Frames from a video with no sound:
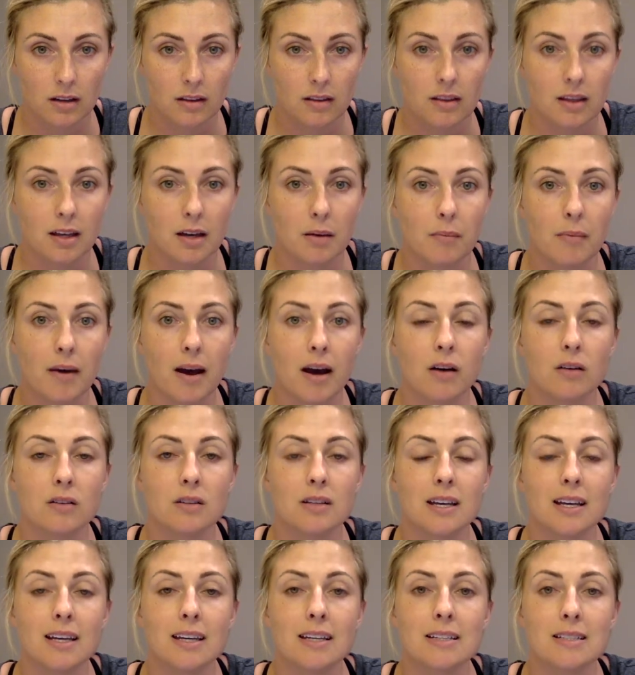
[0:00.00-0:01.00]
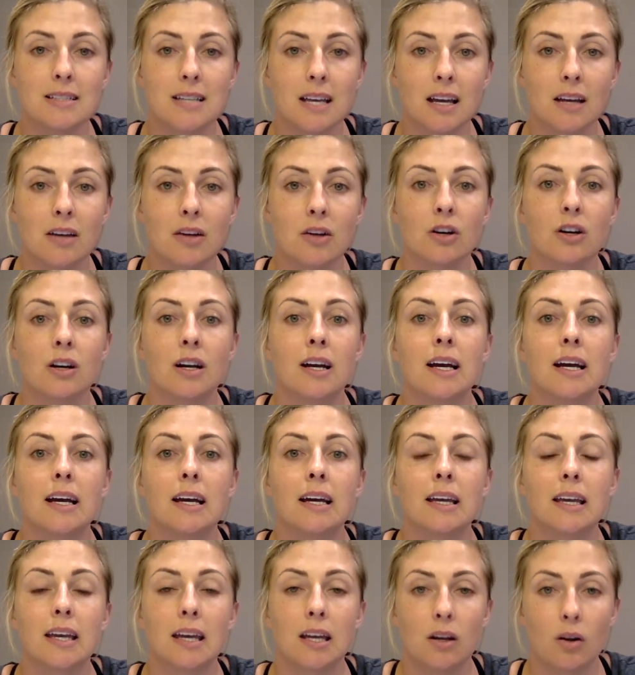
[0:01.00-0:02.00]
The amount a container
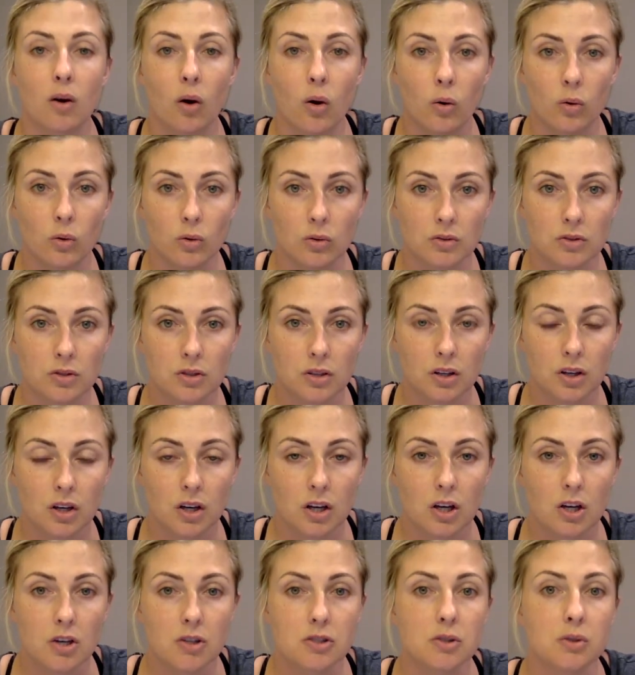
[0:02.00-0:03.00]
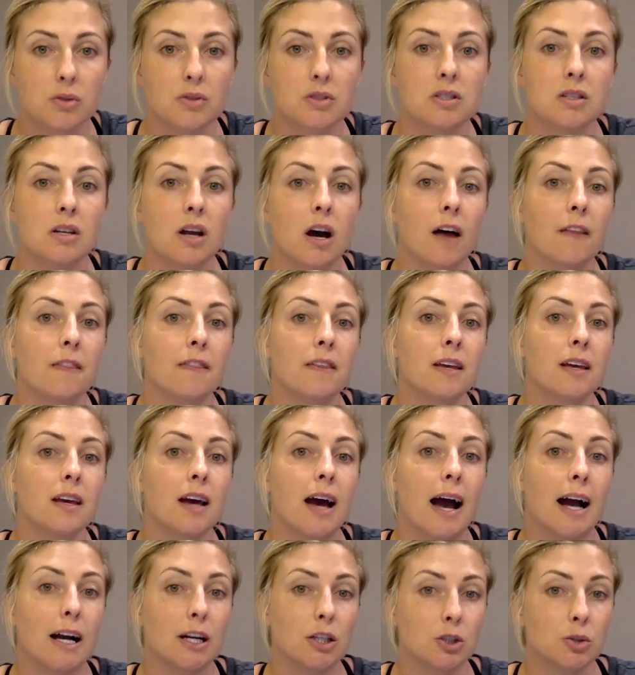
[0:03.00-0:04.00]
can hold. So it's not the
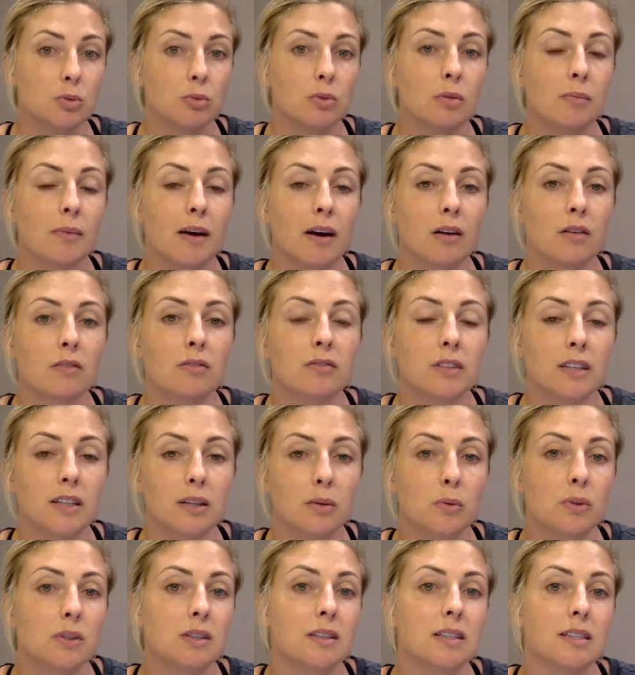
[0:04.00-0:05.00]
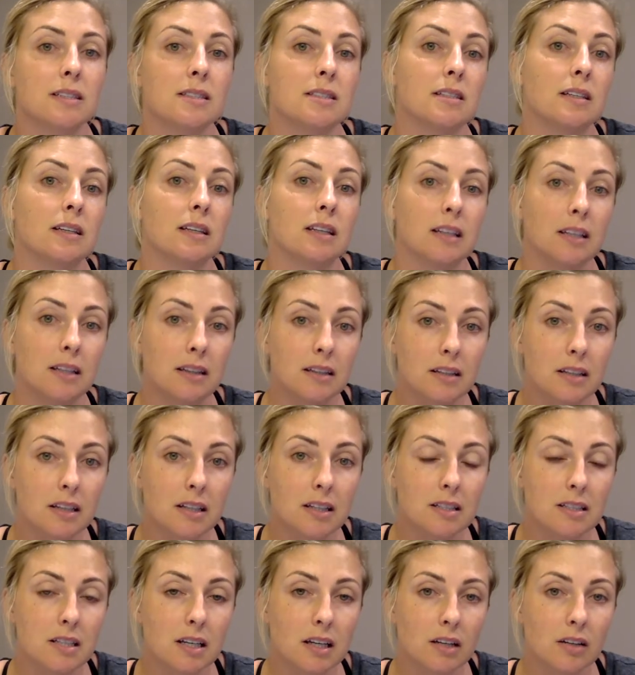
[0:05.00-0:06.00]
actual amount of liquid that's in the
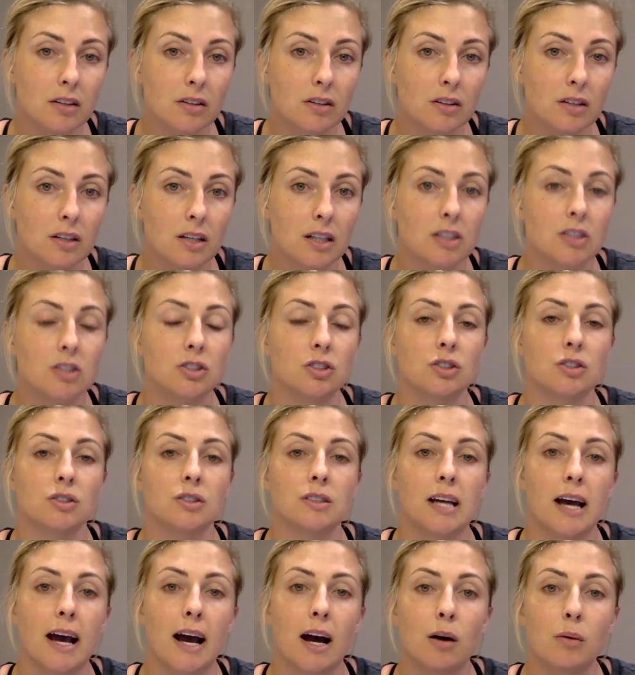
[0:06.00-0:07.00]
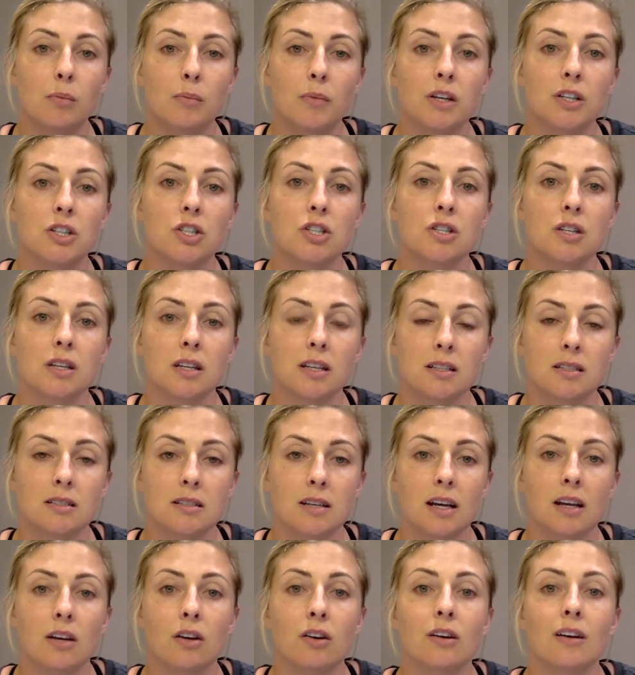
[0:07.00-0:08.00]
container, it's just how much the
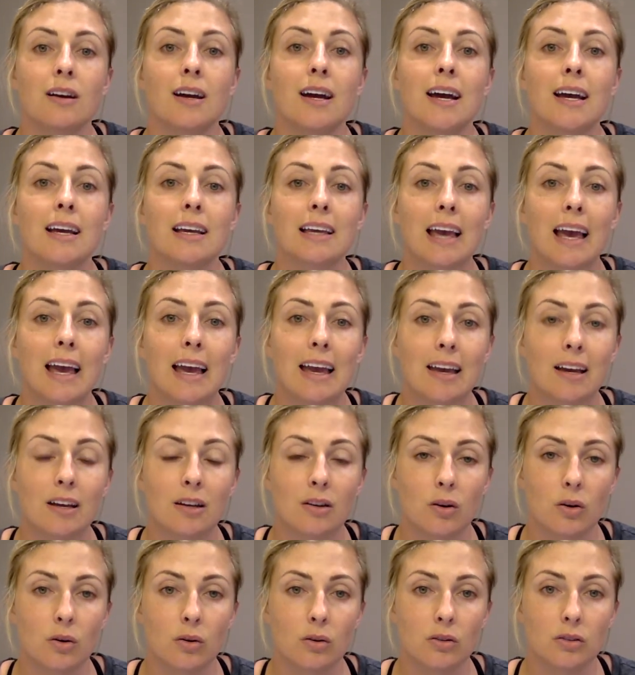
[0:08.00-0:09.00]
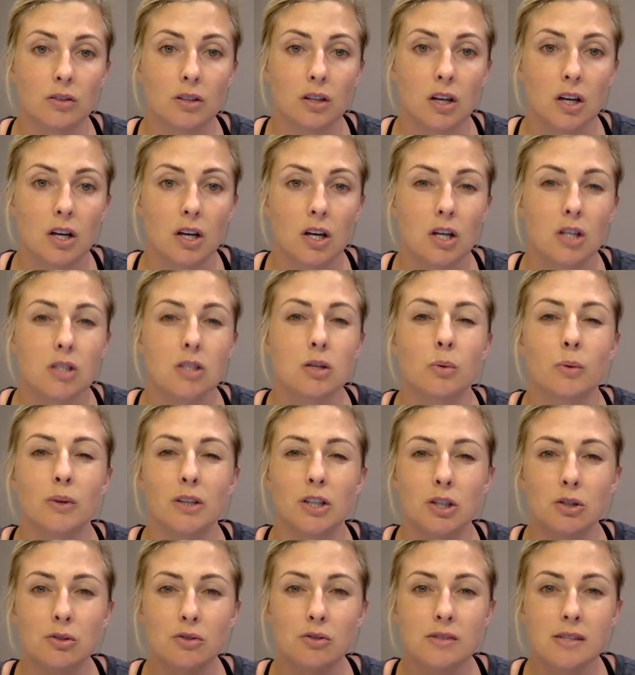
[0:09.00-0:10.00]
container can hold. So
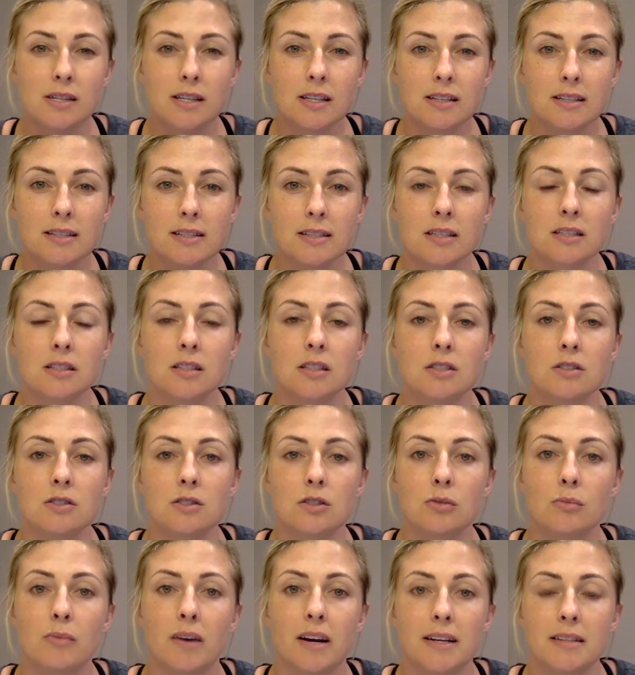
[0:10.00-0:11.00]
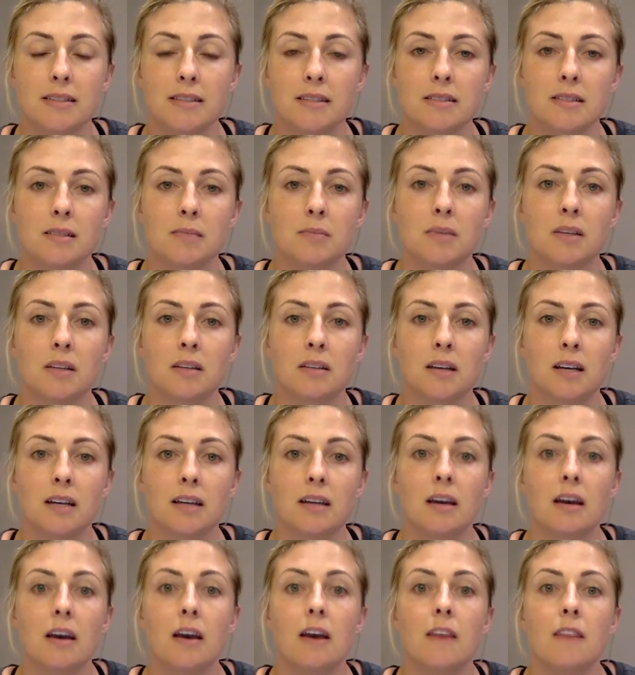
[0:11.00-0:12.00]
when used in a sentence, you might say something like,
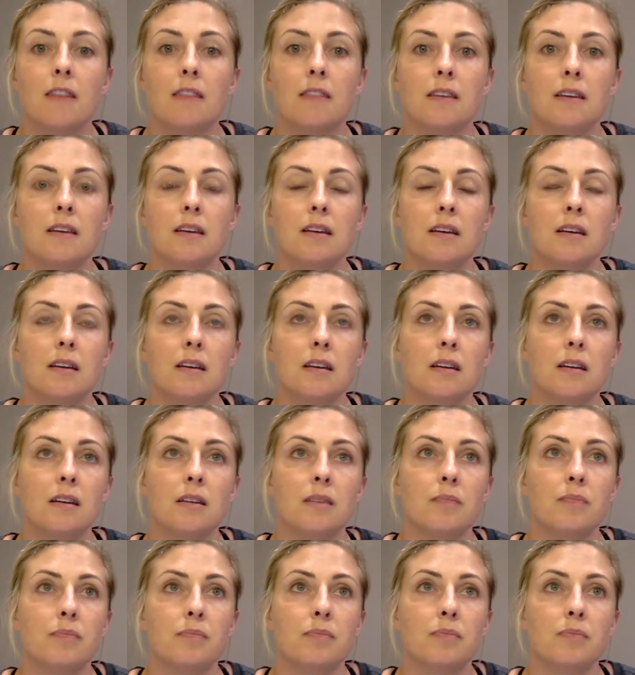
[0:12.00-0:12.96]
the